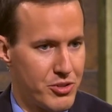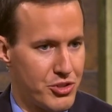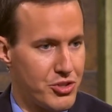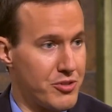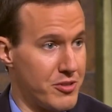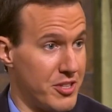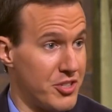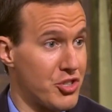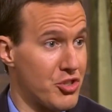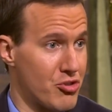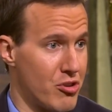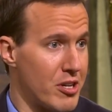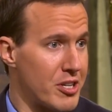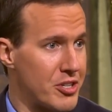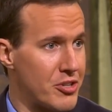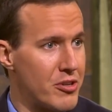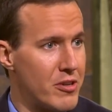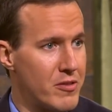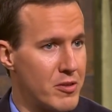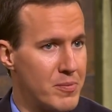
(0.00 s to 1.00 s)
the
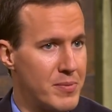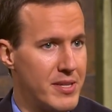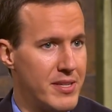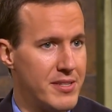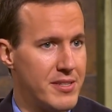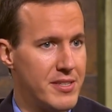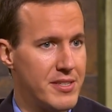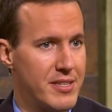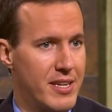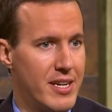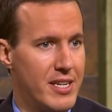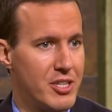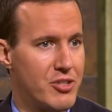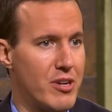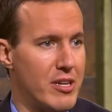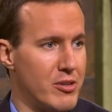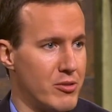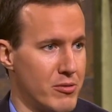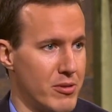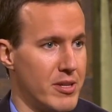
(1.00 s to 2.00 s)
structure of the pieces, I
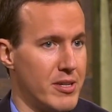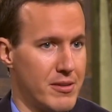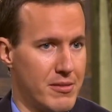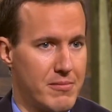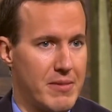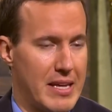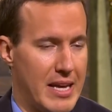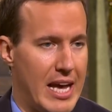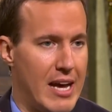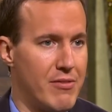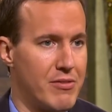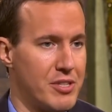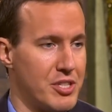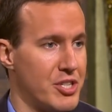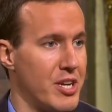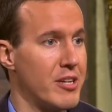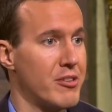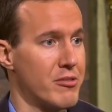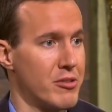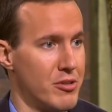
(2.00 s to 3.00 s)
try to like have a
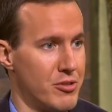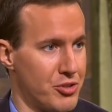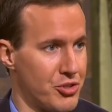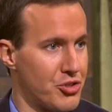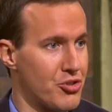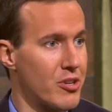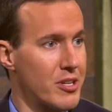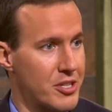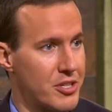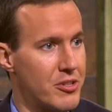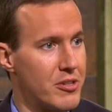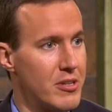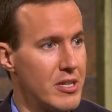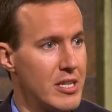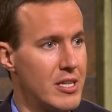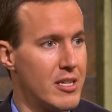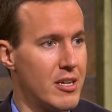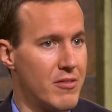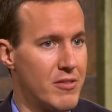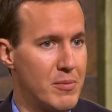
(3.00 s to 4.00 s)
general structure
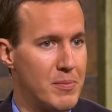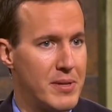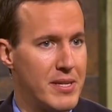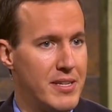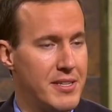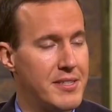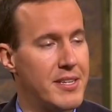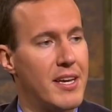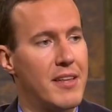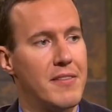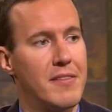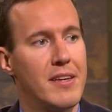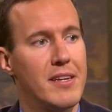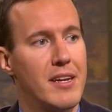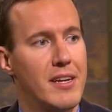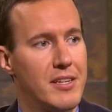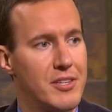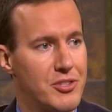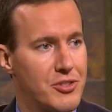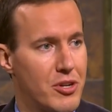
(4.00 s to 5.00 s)
sure. of the piece, and then
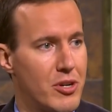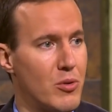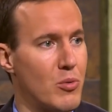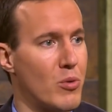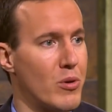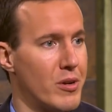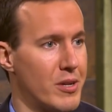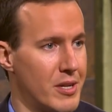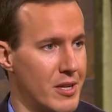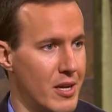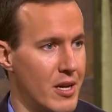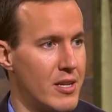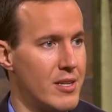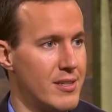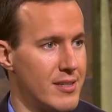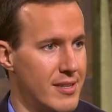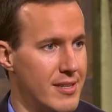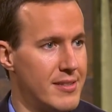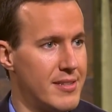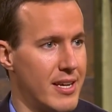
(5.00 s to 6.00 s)
I start working on
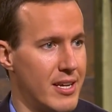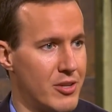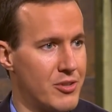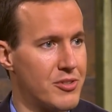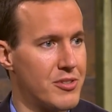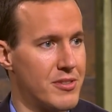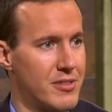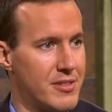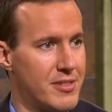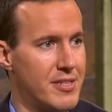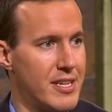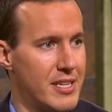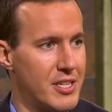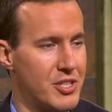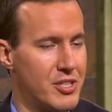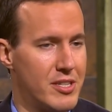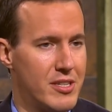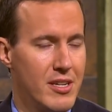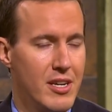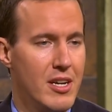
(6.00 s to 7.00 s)
details in the
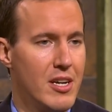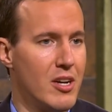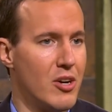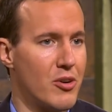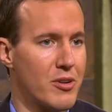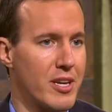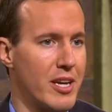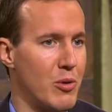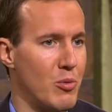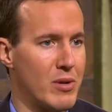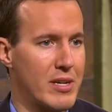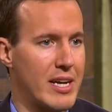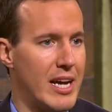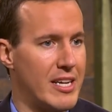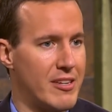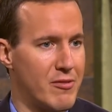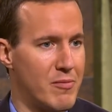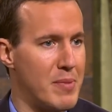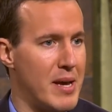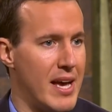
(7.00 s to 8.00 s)
section. Okay, what
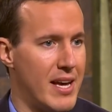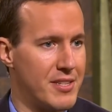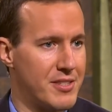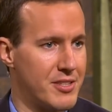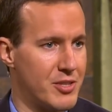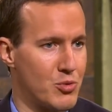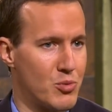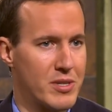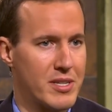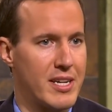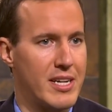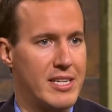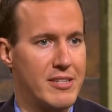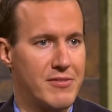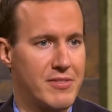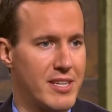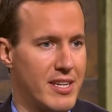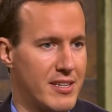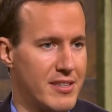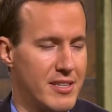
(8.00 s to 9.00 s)
kind of passage, what kind
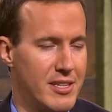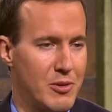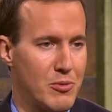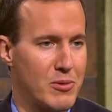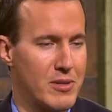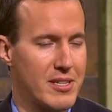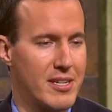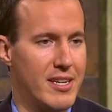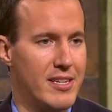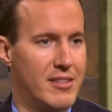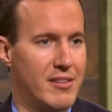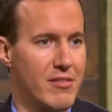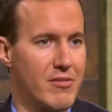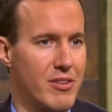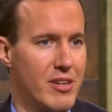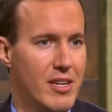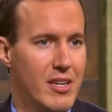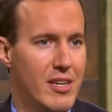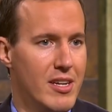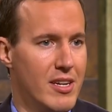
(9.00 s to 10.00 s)
of technique, what kind
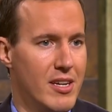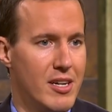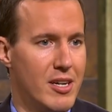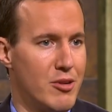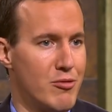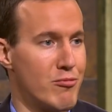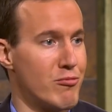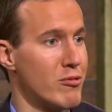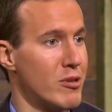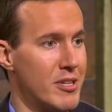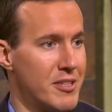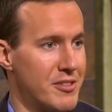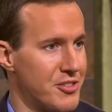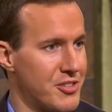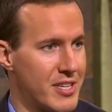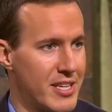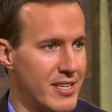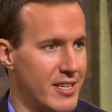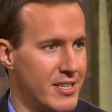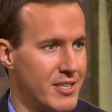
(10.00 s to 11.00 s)
of uh,
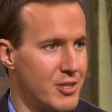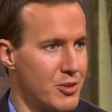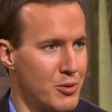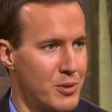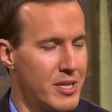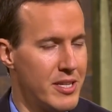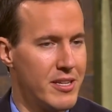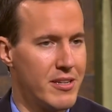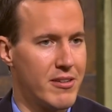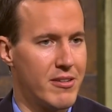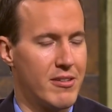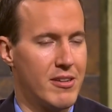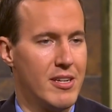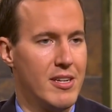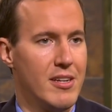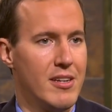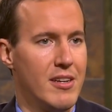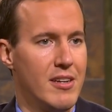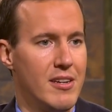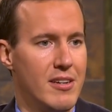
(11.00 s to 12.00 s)
runs can I do here?
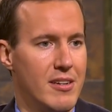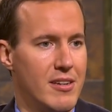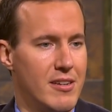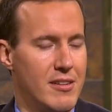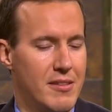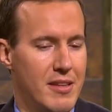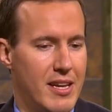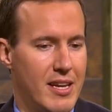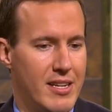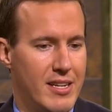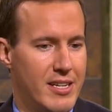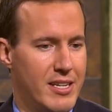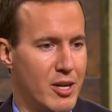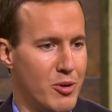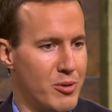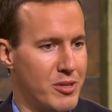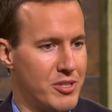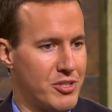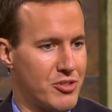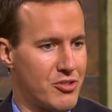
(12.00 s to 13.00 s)
Uh, and I
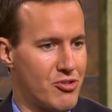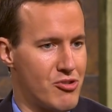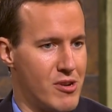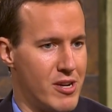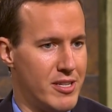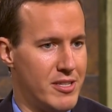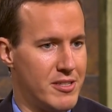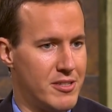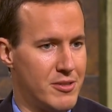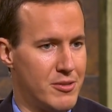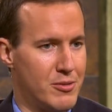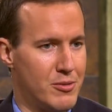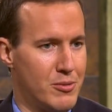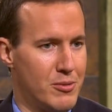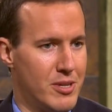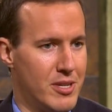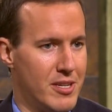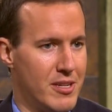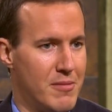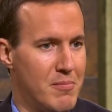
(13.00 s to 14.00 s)
always try to
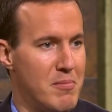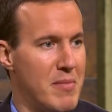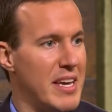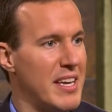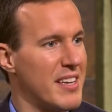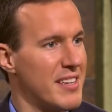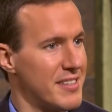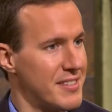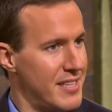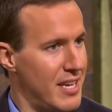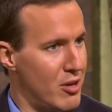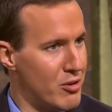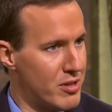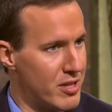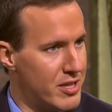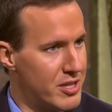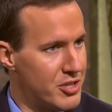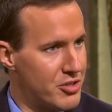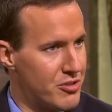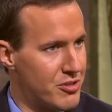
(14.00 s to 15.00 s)
make it sound
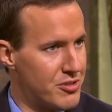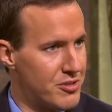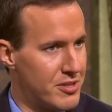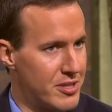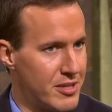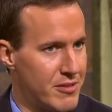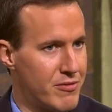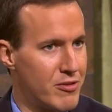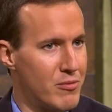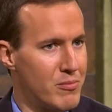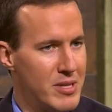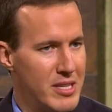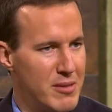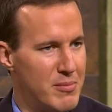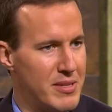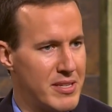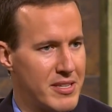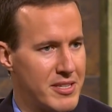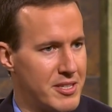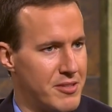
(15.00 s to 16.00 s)
interesting for me,
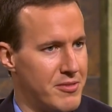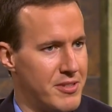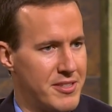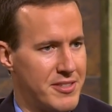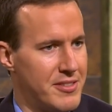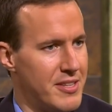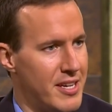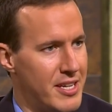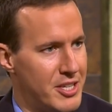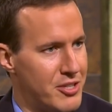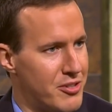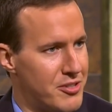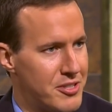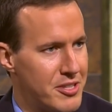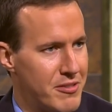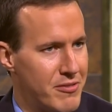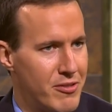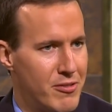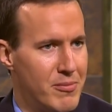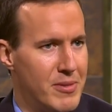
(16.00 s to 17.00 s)
because if it's not
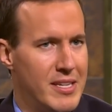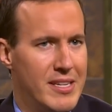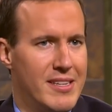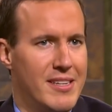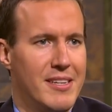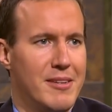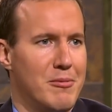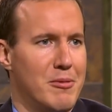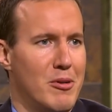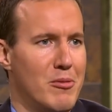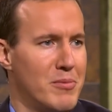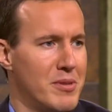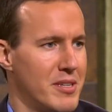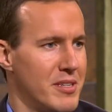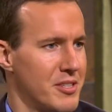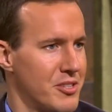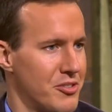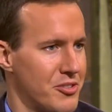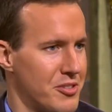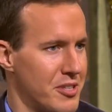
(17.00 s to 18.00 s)
interesting for me, it won't be
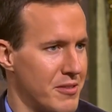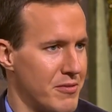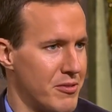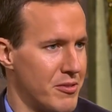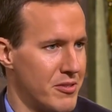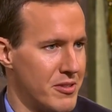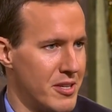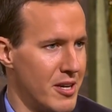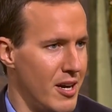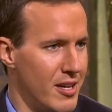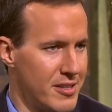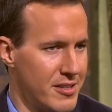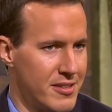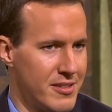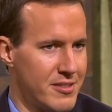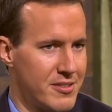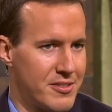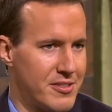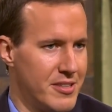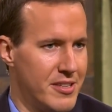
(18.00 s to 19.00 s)
interesting for the
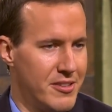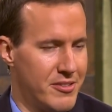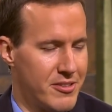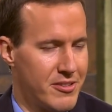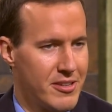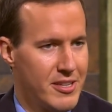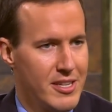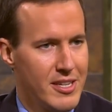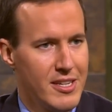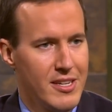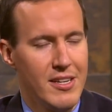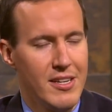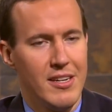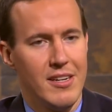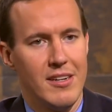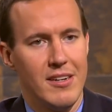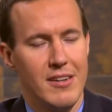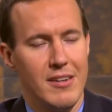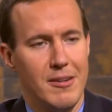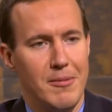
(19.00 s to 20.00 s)
audience right. either.
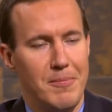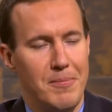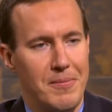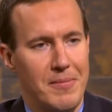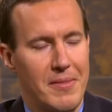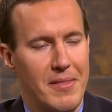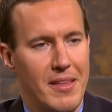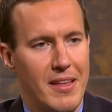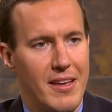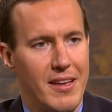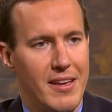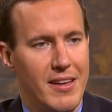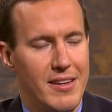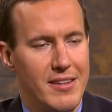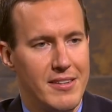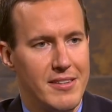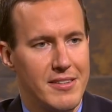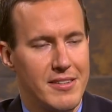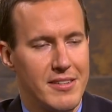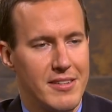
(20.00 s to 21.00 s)
Um,
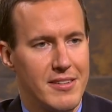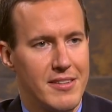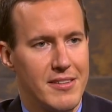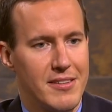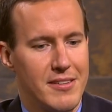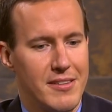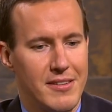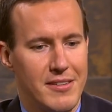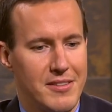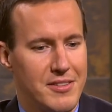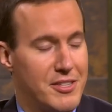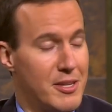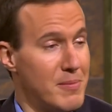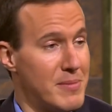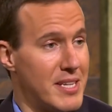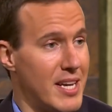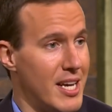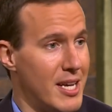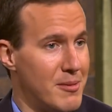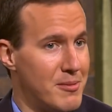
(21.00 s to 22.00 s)
And uh,
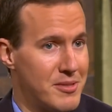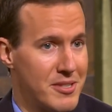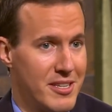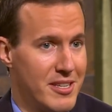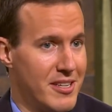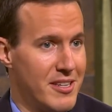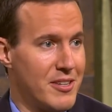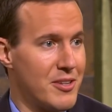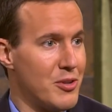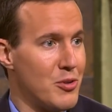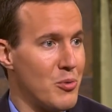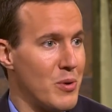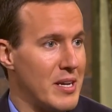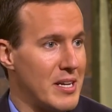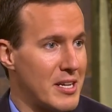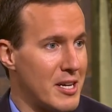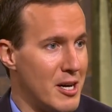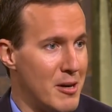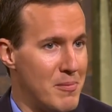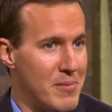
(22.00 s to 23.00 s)
sometimes you
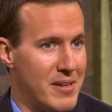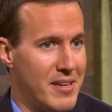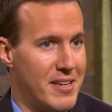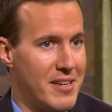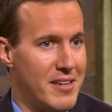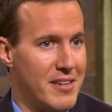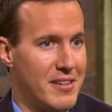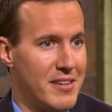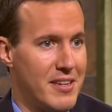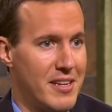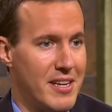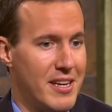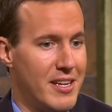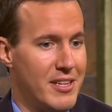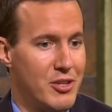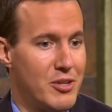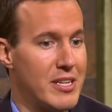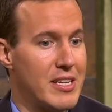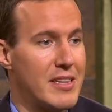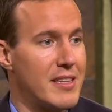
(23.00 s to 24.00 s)
wake up and,
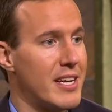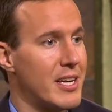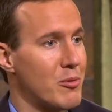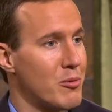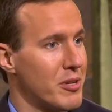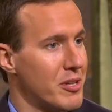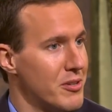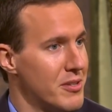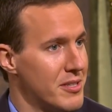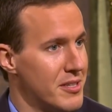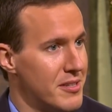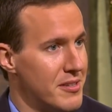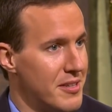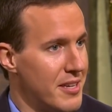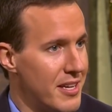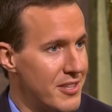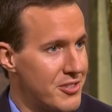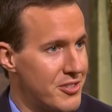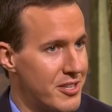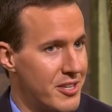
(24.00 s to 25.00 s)
and you didn't like what you did
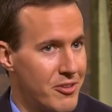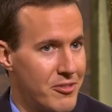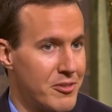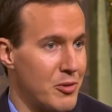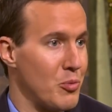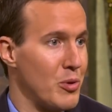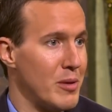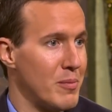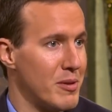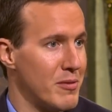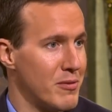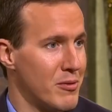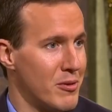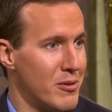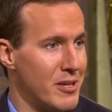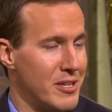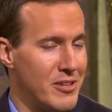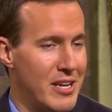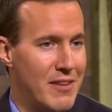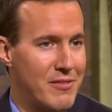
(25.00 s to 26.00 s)
yesterday or the week
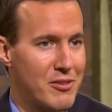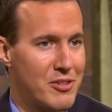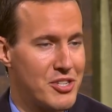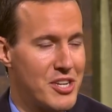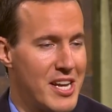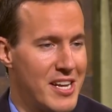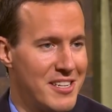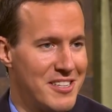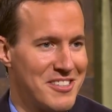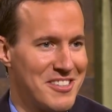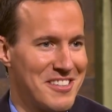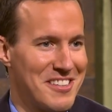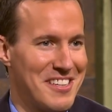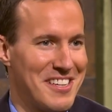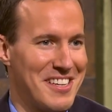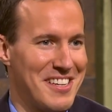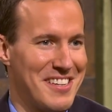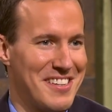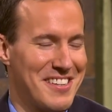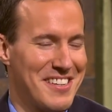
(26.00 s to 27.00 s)
before, and you have to change it.
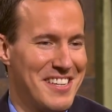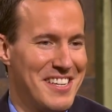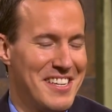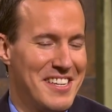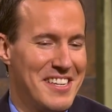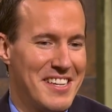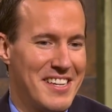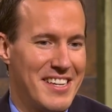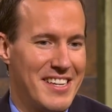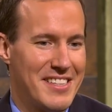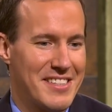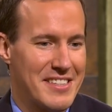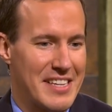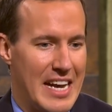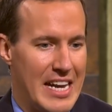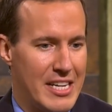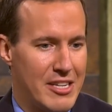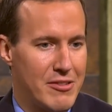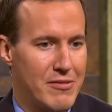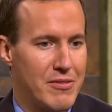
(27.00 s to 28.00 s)
And sure. it's
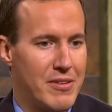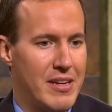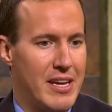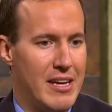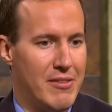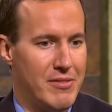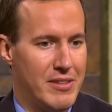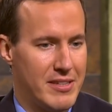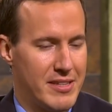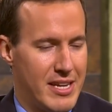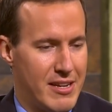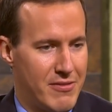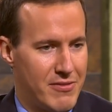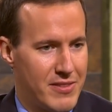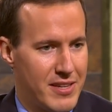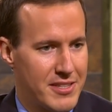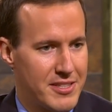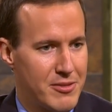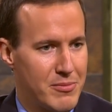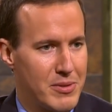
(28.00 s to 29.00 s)
kind of having that
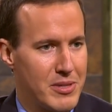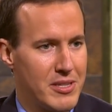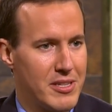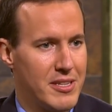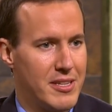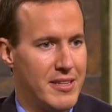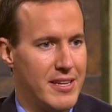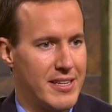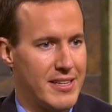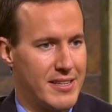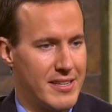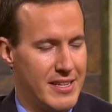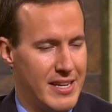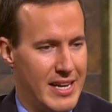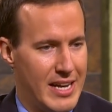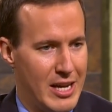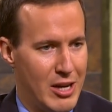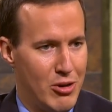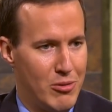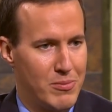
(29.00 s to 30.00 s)
flexibility that can
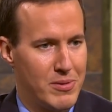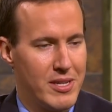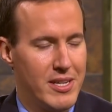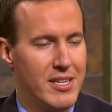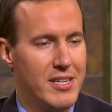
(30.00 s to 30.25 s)
help